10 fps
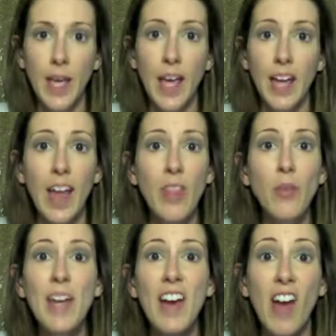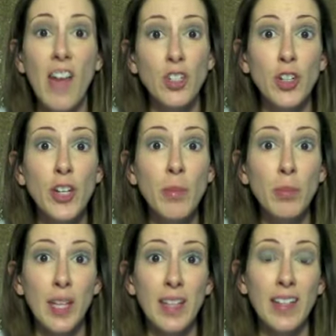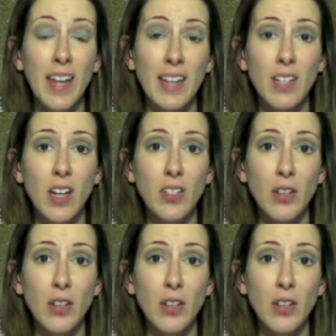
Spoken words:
Now that we have Evergreen blended nicely onto